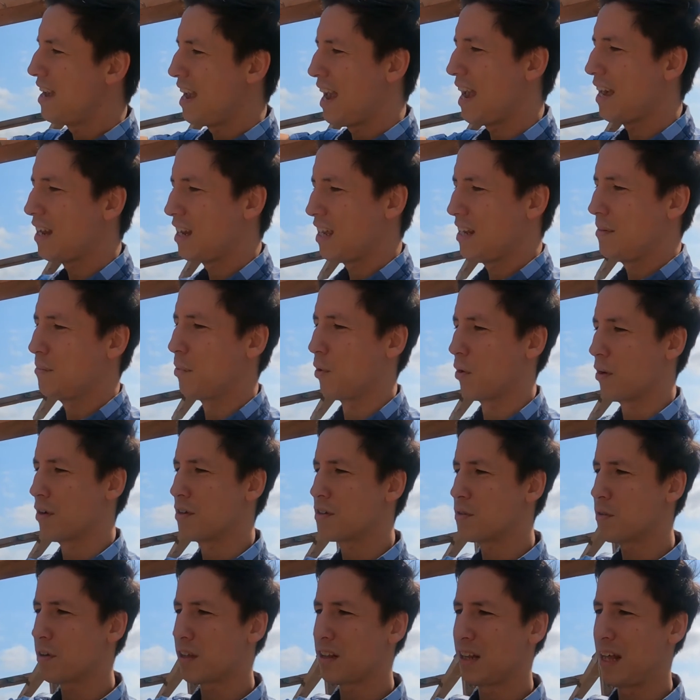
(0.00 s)
and inboard,
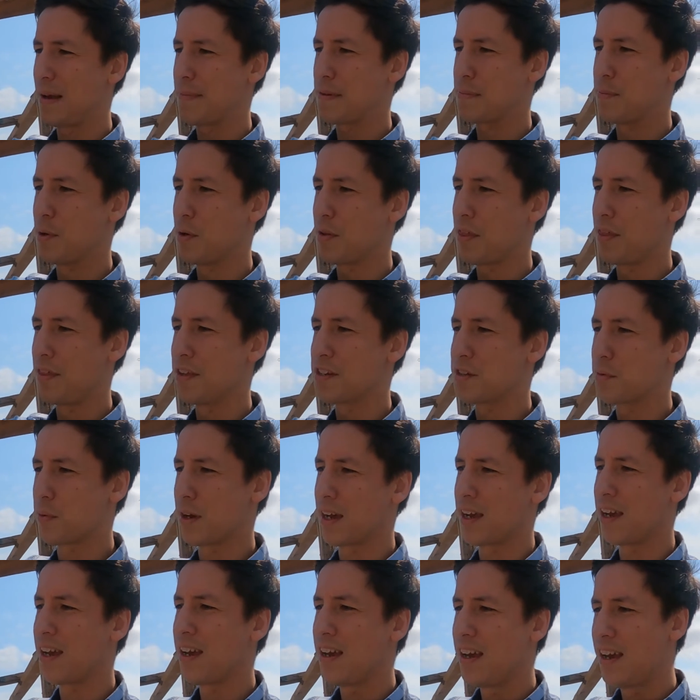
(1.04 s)
so it clamps both this
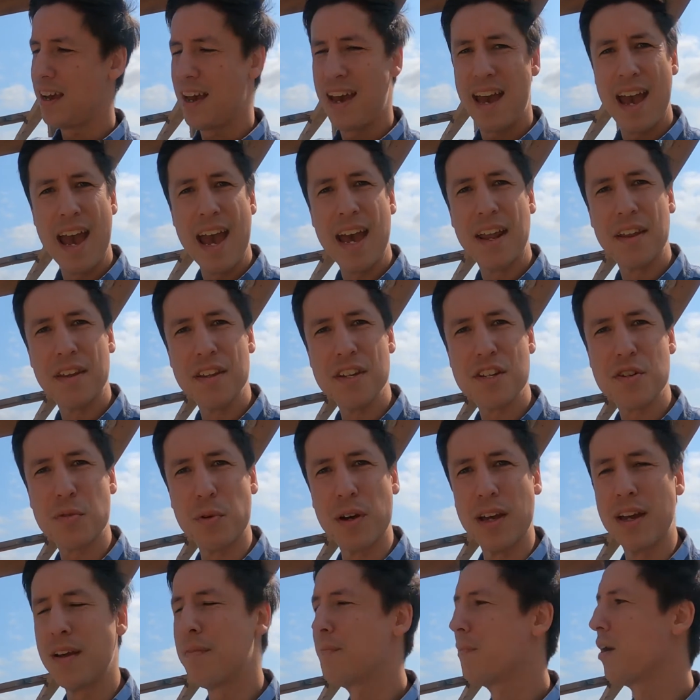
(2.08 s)
way and this
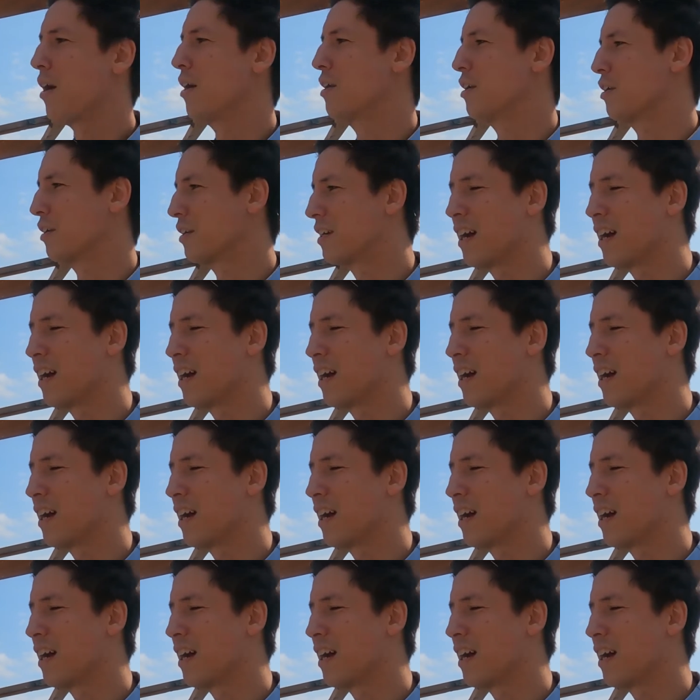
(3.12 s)
way on your